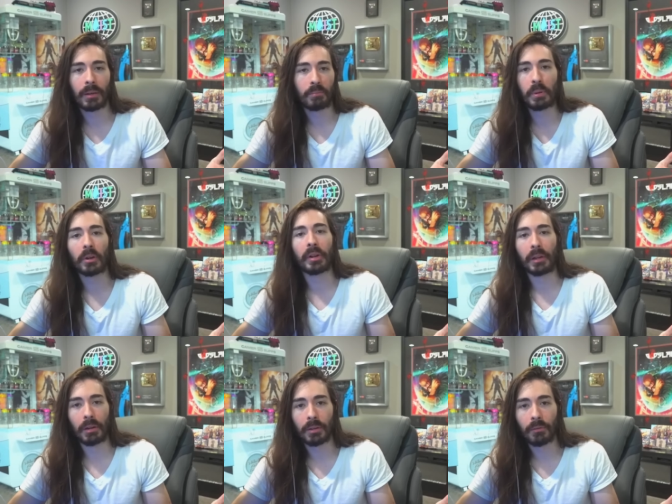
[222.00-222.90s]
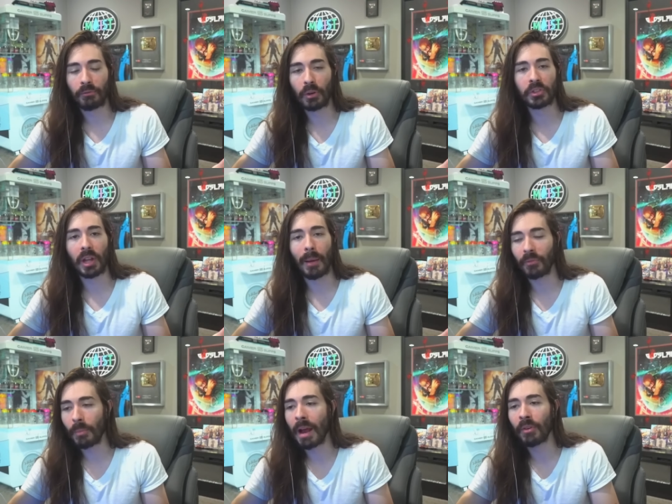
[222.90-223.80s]
Period. Full stop.
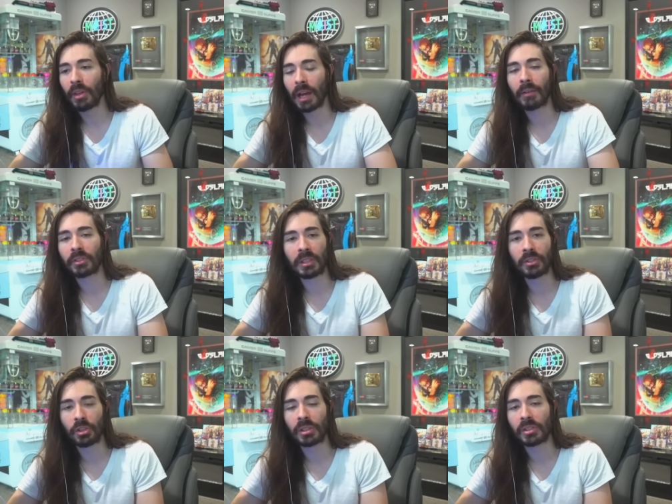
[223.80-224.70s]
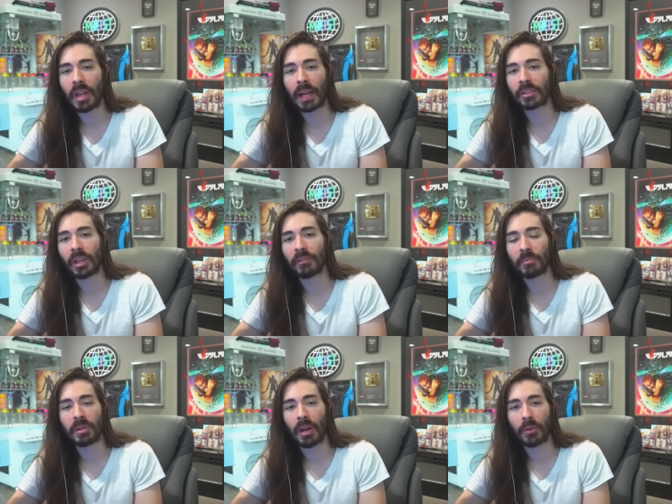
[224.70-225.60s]
From everything I've seen, she is not safe to
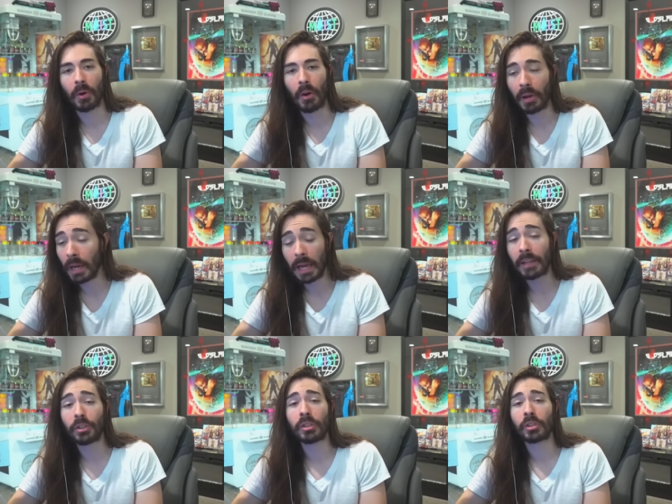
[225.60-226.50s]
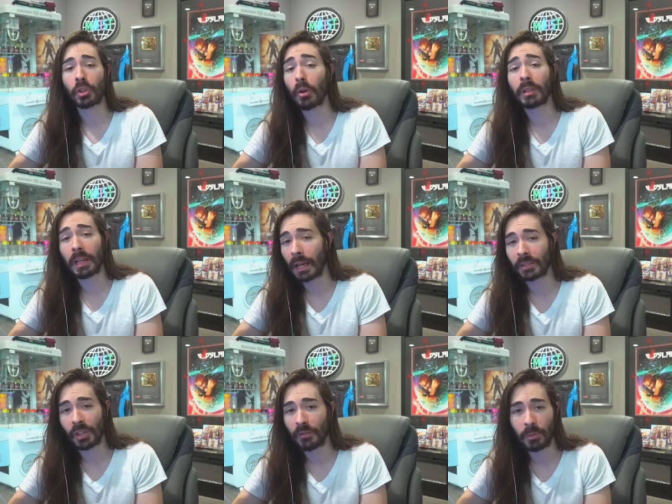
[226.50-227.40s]
be on the road. And she is certainly not
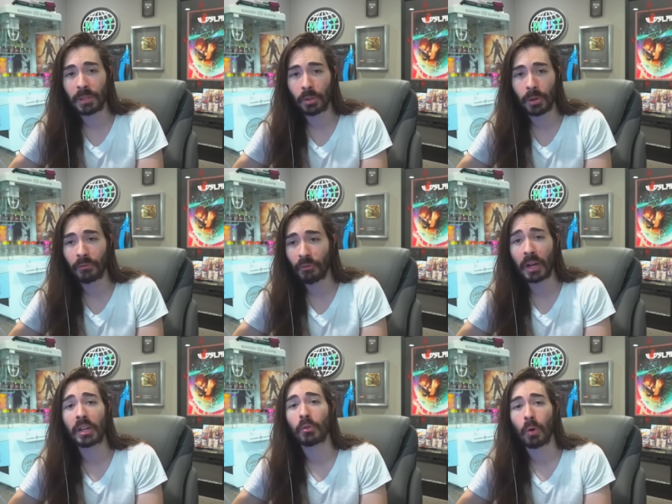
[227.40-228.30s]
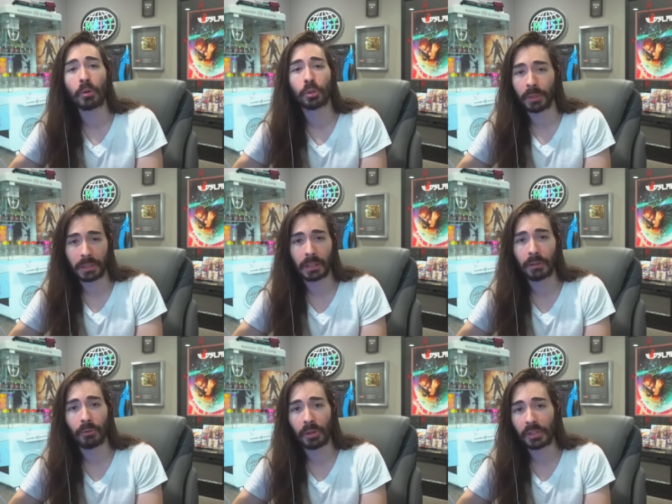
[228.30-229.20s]
safe to be doing fucking grocery
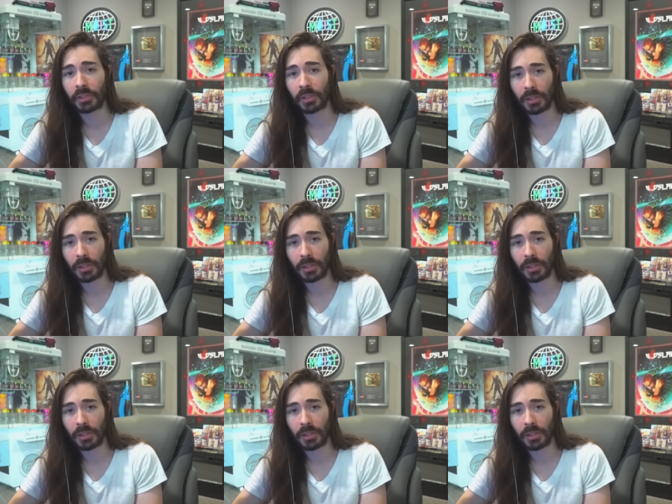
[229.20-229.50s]
deliveries.